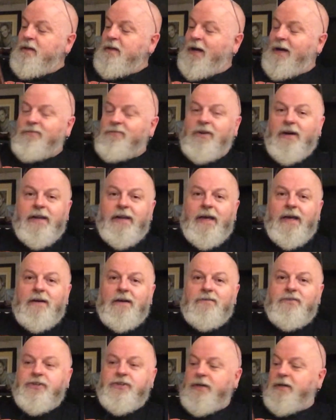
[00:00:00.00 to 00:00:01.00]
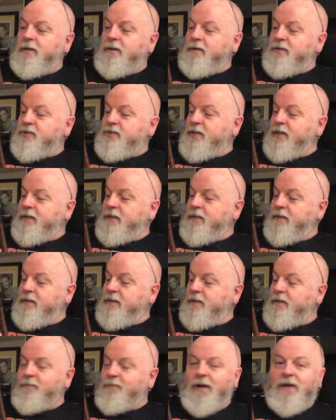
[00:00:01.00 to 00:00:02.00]
I've run out of jars
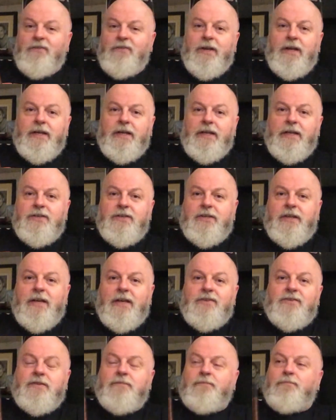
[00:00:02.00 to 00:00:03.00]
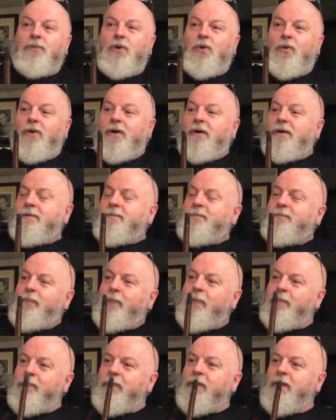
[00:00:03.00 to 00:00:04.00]
and I really need to get some more,
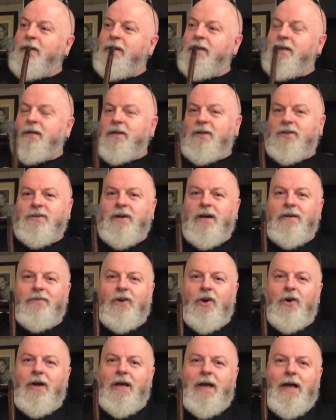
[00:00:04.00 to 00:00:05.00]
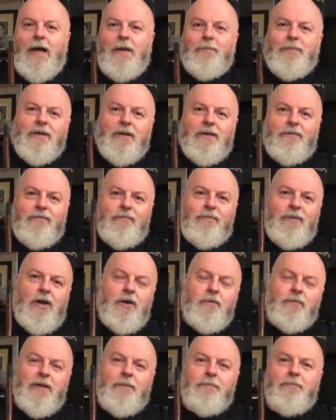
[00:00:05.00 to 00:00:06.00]
because I've got a habit of
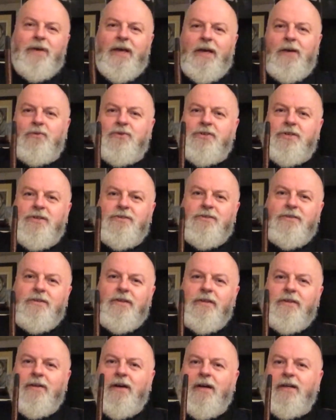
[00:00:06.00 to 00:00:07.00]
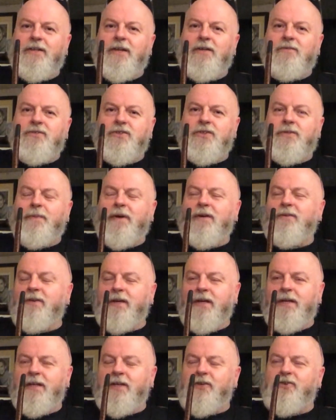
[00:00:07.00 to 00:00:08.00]
opening pouches and then I don't
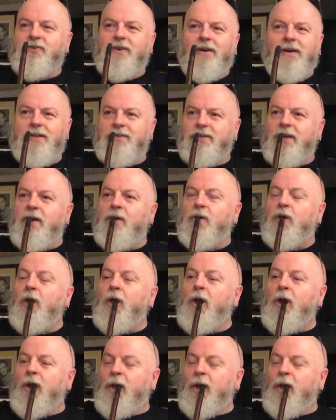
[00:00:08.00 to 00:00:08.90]
smoke it and it dries out.